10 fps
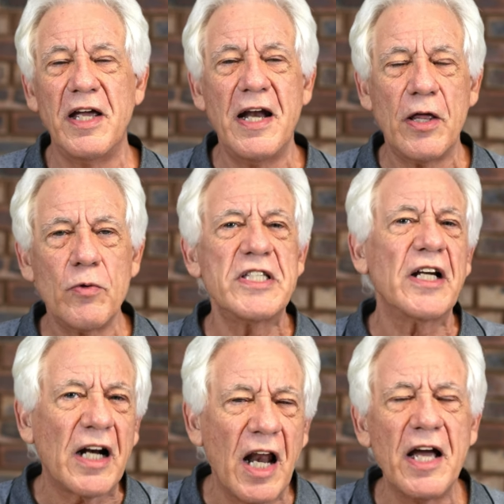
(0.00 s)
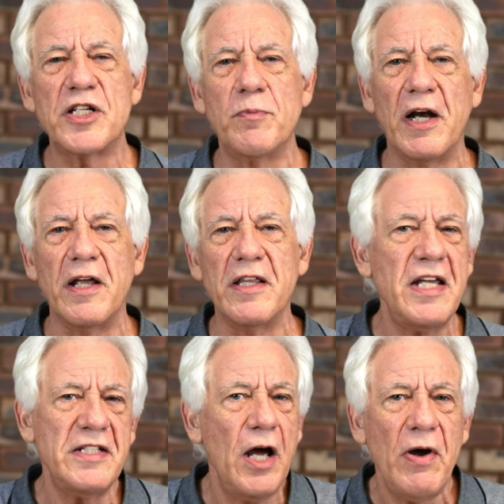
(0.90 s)
In other words, the client's money.
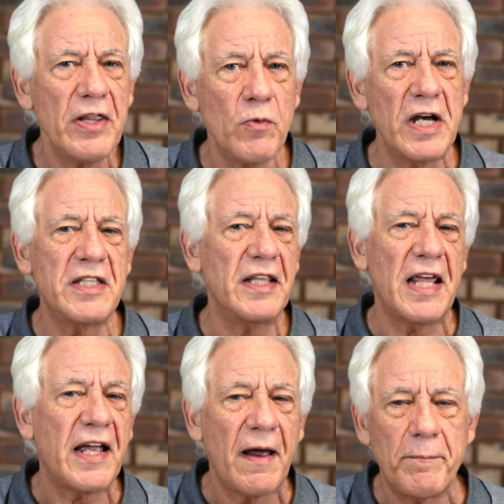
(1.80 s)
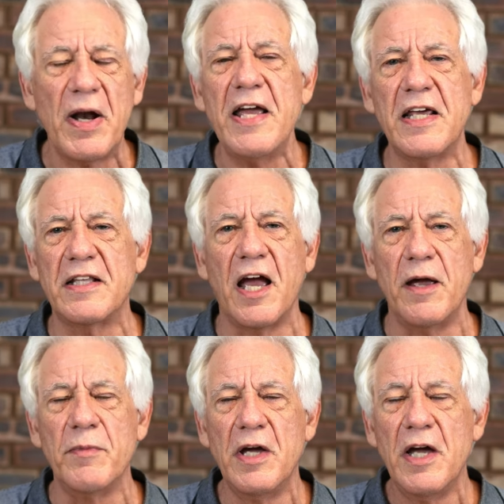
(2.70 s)
There's no other ways that they can play that
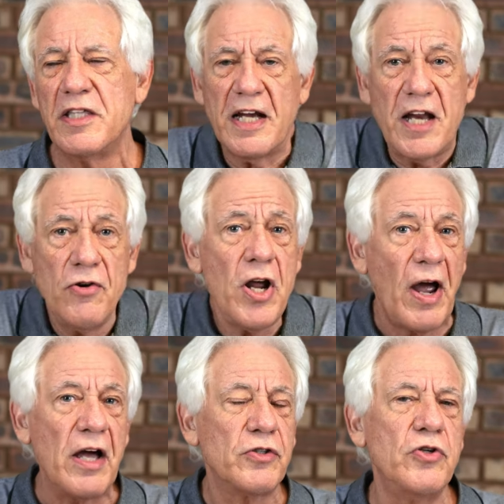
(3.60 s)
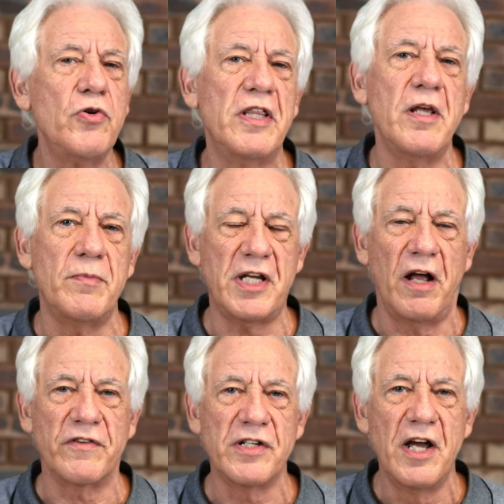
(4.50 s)
game. They don't know how to do it
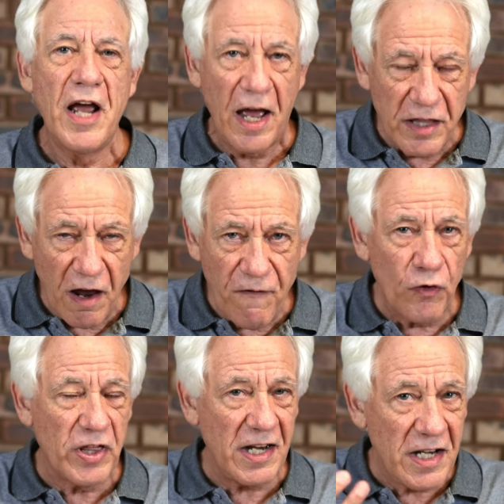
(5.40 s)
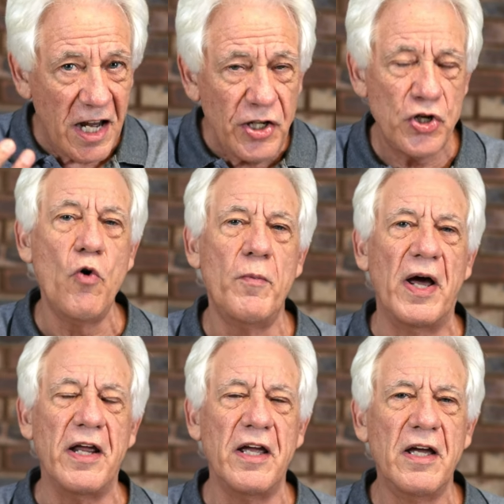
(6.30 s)
themselves, and therefore they need your
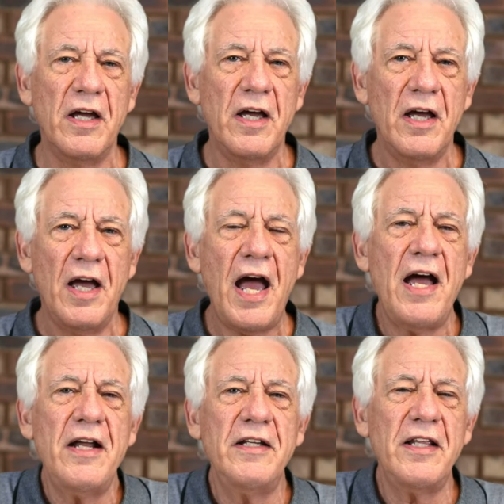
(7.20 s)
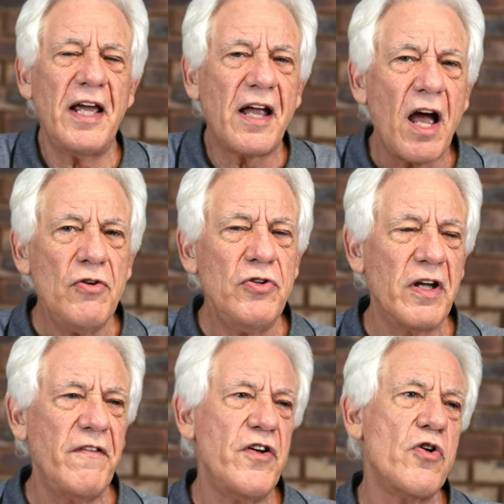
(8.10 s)
money. And they're going
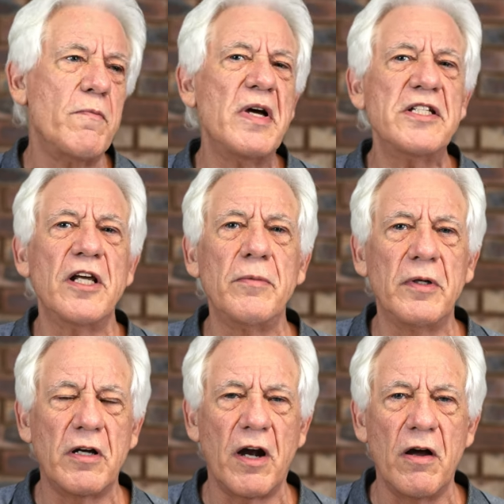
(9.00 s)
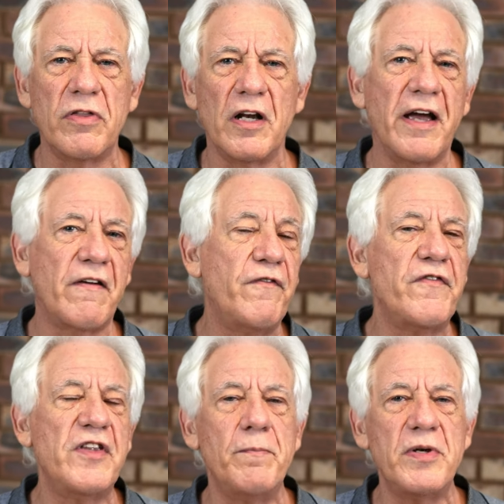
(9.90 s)
to give you a miserable growth like
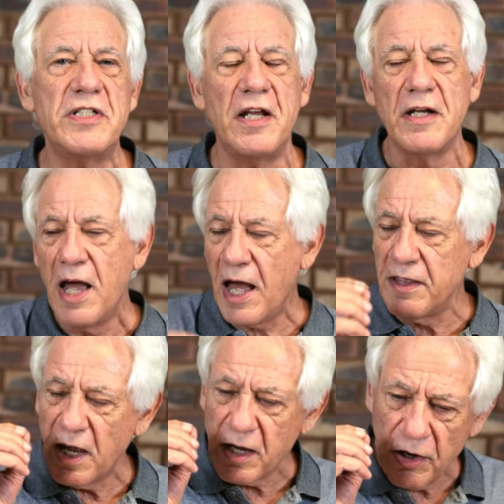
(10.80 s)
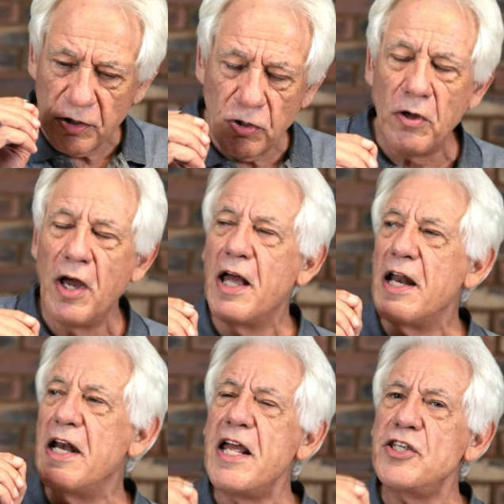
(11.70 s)
15%, and they're going to
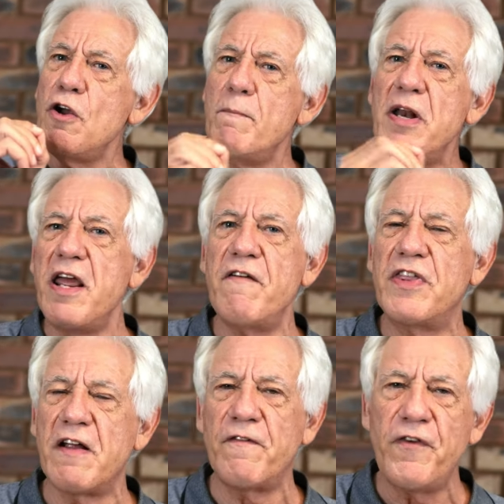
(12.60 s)
let you believe that